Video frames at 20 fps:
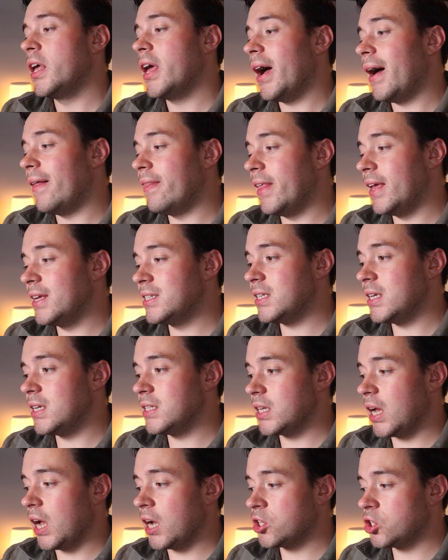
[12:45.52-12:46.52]
And this
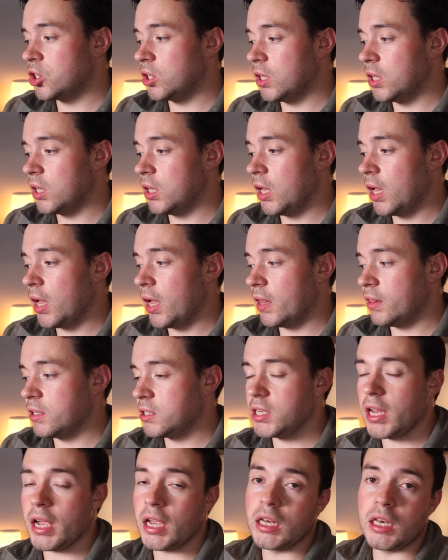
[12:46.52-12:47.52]
is actually the
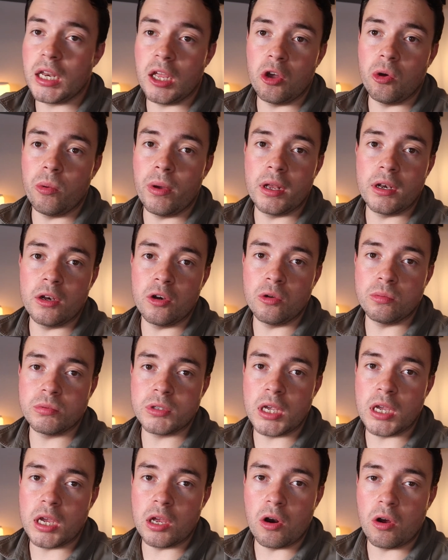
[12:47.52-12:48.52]
second deal we ended up
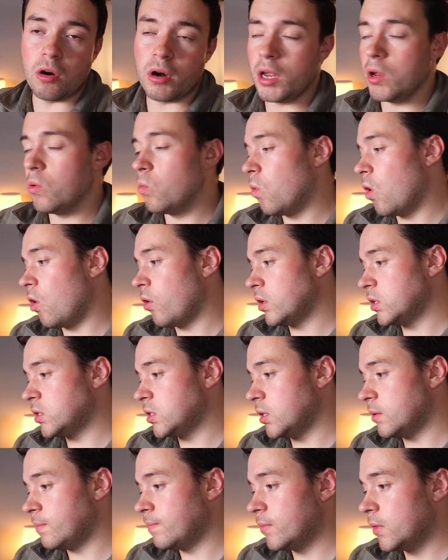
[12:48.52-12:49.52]
taking on in Warrington.